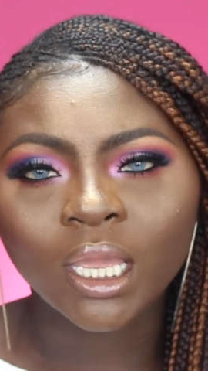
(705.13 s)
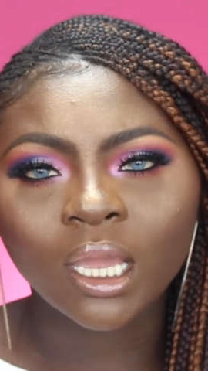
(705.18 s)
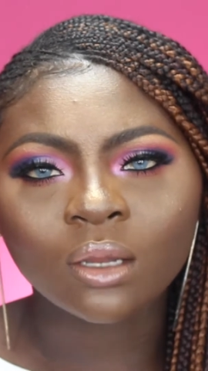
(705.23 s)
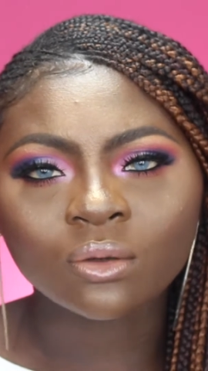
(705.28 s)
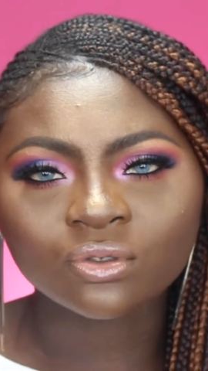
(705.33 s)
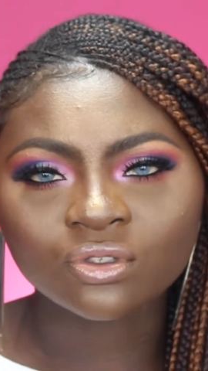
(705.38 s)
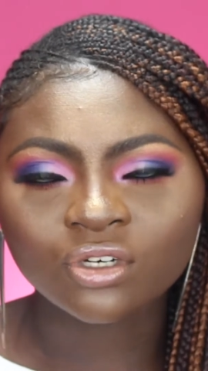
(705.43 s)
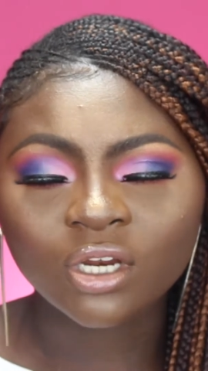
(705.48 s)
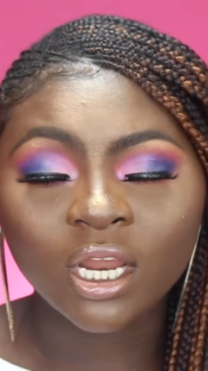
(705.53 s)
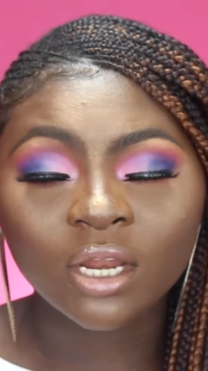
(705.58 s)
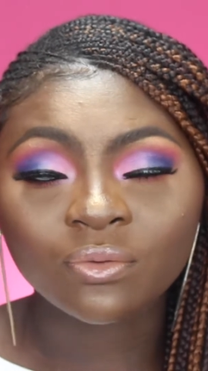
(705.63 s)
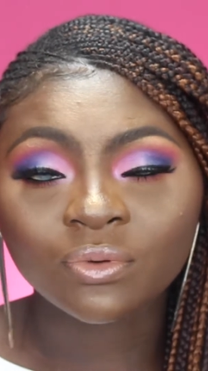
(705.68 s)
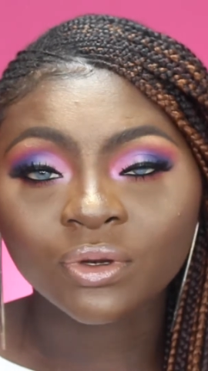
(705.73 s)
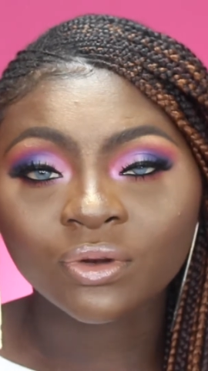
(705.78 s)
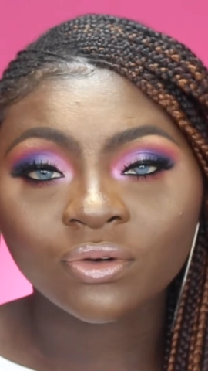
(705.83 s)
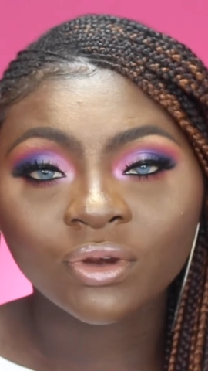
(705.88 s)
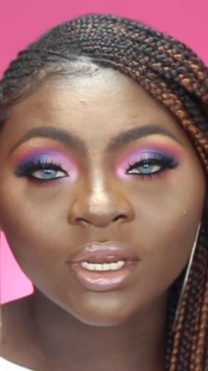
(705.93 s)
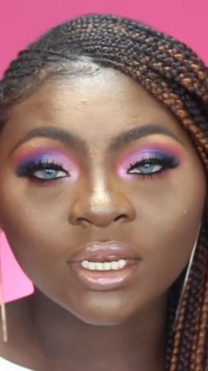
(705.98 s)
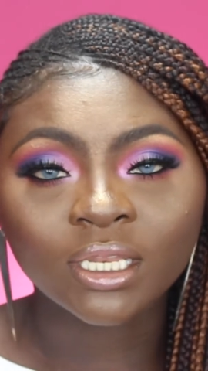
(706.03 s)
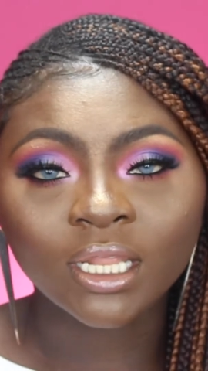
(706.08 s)
I'll try and
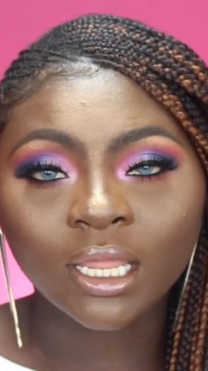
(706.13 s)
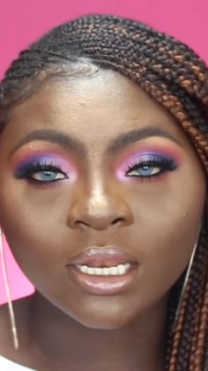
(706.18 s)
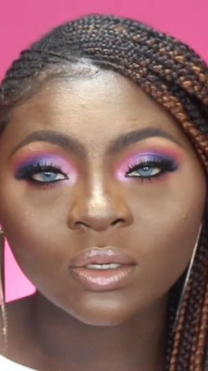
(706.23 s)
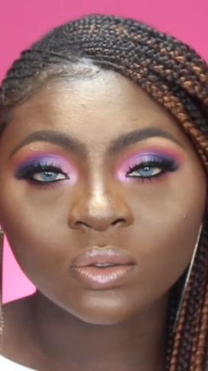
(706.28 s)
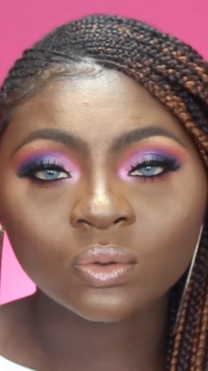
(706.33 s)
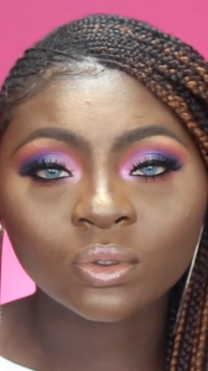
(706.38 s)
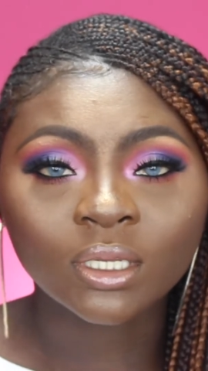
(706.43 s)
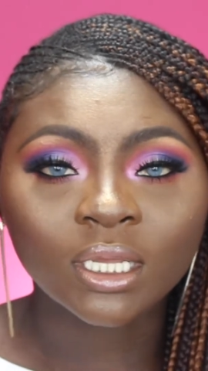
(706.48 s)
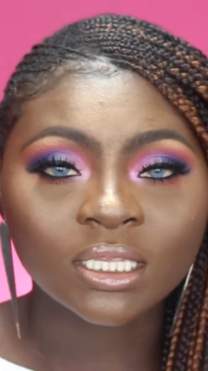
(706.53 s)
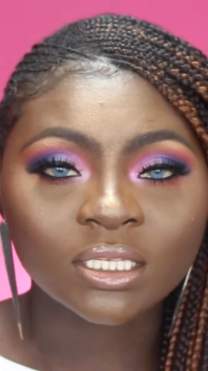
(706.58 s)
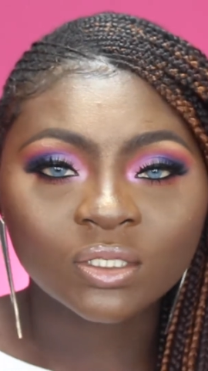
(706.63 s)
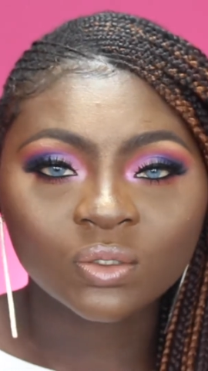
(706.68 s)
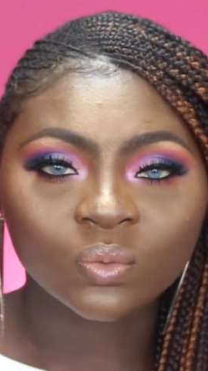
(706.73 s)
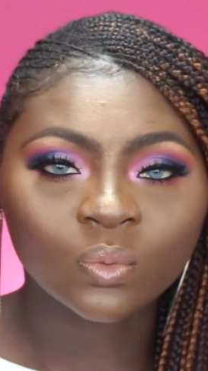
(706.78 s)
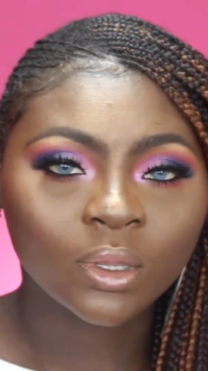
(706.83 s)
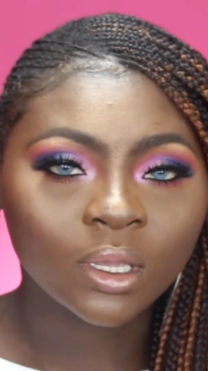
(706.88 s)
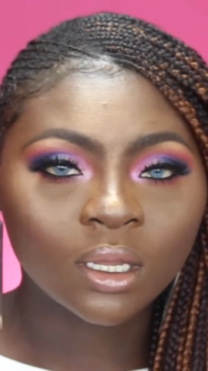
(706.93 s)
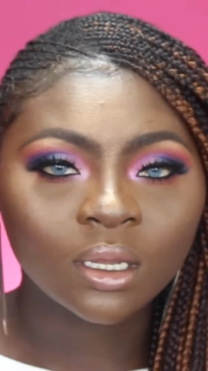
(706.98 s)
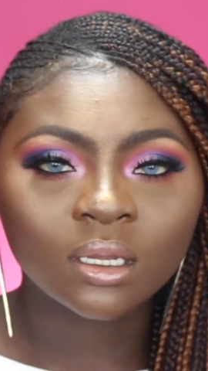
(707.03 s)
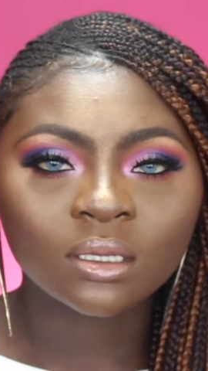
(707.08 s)
recreate that look as
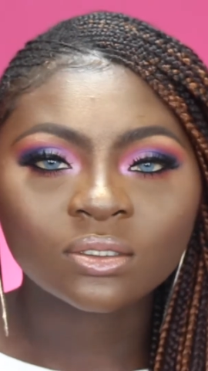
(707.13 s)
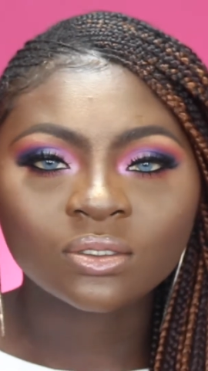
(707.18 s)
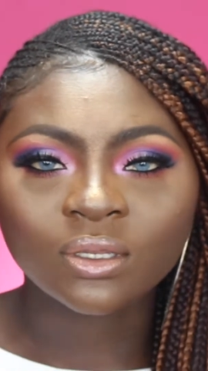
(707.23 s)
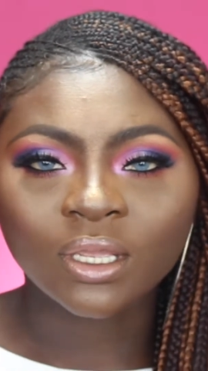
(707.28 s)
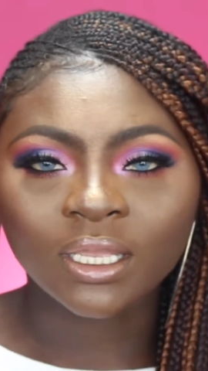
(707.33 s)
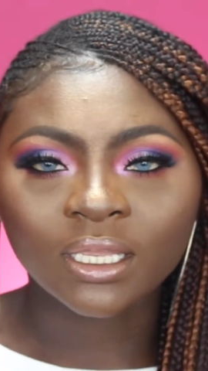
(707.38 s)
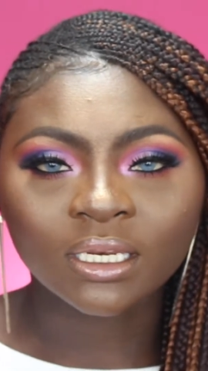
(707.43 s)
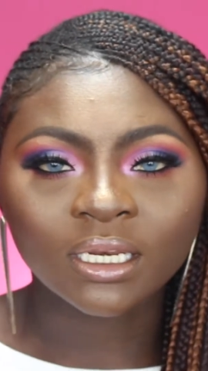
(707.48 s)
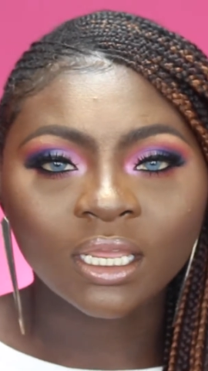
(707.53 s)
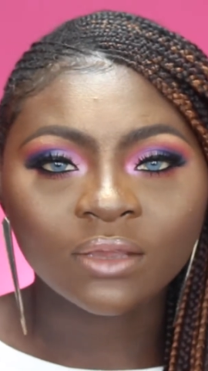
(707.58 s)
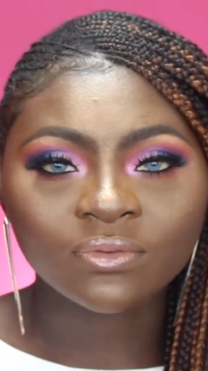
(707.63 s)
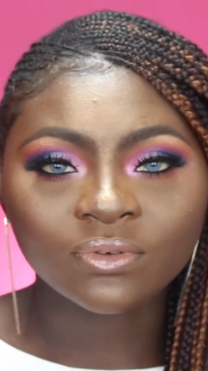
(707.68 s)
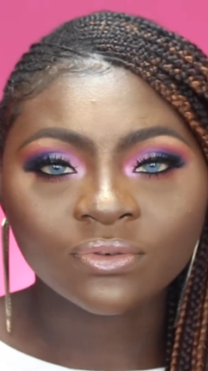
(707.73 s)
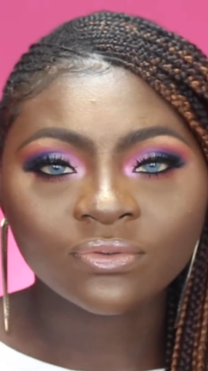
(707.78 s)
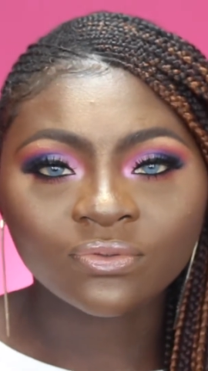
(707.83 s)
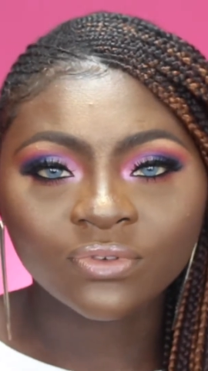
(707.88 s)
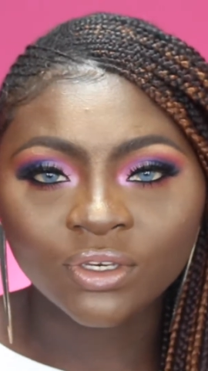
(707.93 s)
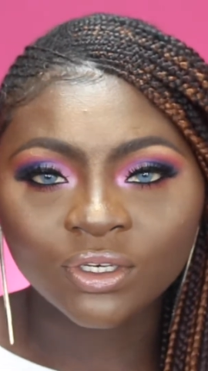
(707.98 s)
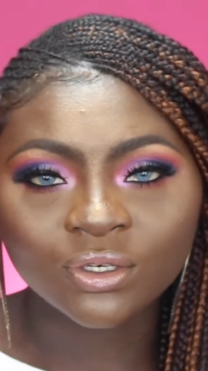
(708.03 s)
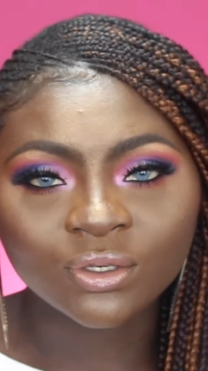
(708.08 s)
well, so I can have a
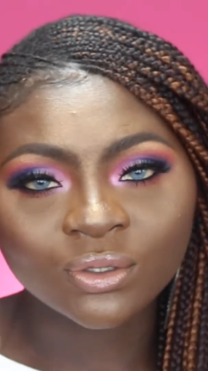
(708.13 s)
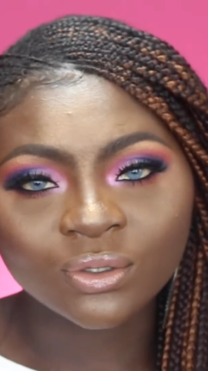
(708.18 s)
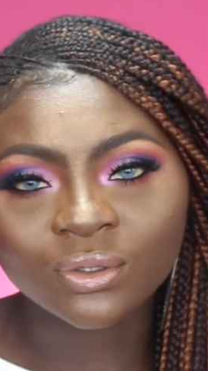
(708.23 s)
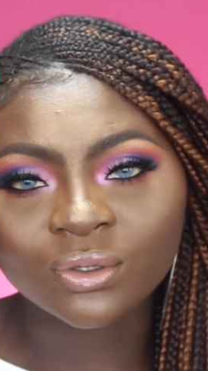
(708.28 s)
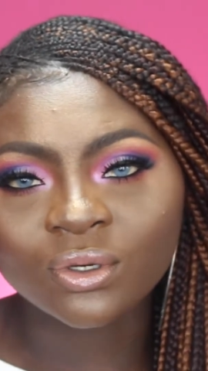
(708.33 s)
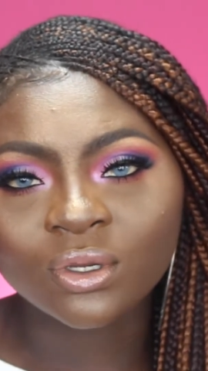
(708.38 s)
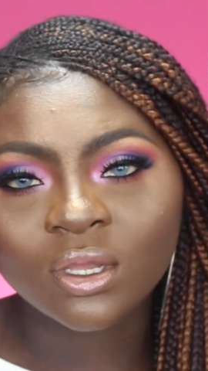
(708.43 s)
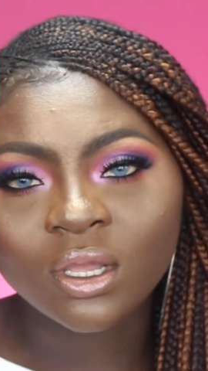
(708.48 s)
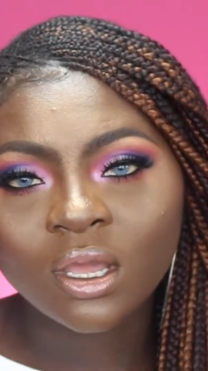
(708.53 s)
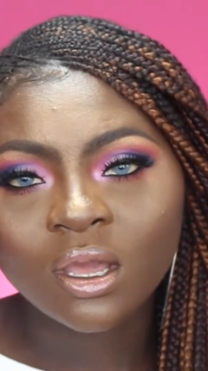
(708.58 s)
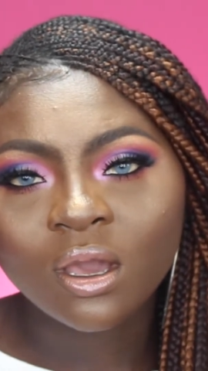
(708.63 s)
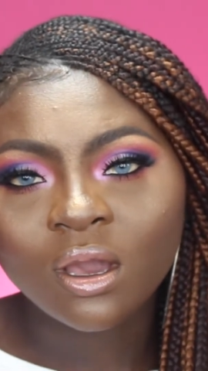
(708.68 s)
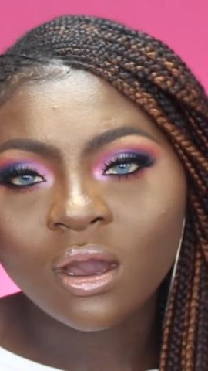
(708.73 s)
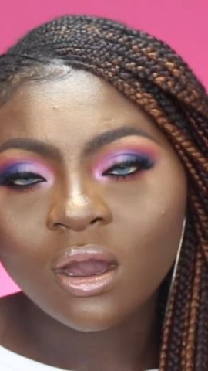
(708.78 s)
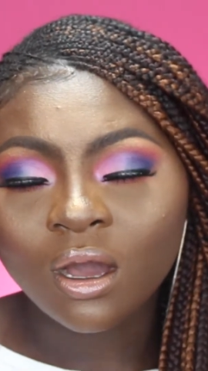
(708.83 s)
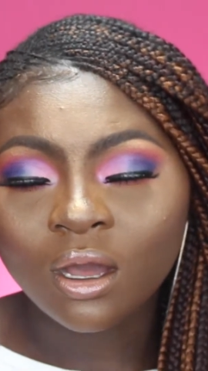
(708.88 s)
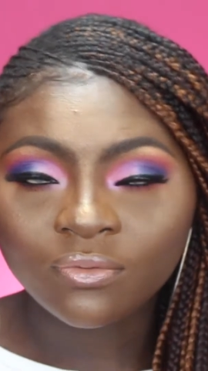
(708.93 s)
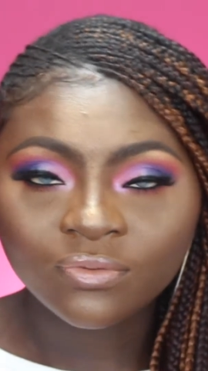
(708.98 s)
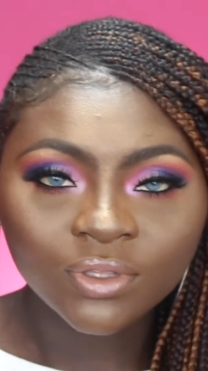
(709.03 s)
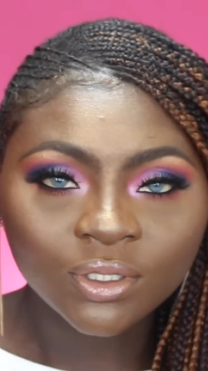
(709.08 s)
video
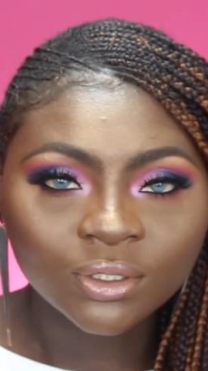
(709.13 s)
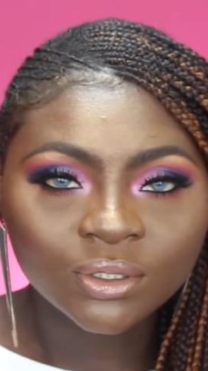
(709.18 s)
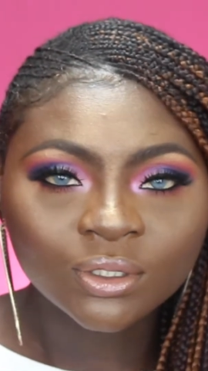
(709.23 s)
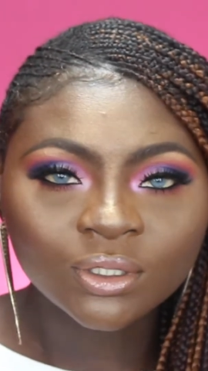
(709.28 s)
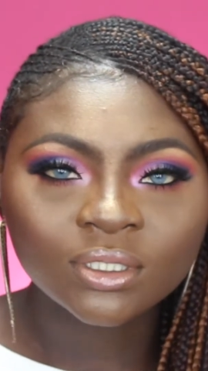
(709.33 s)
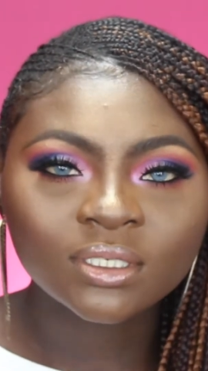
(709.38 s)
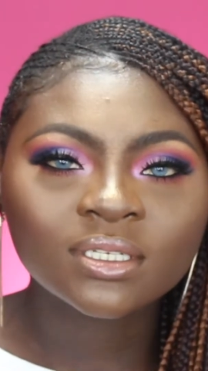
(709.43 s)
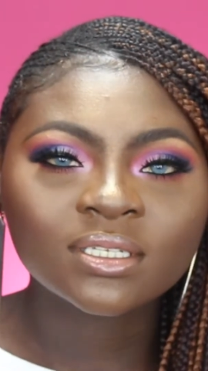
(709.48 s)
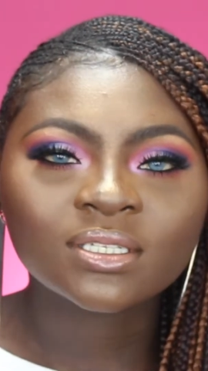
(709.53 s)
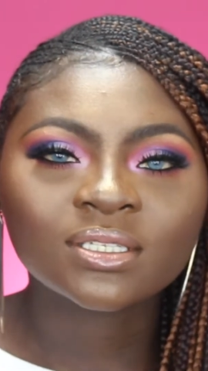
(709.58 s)
of the look.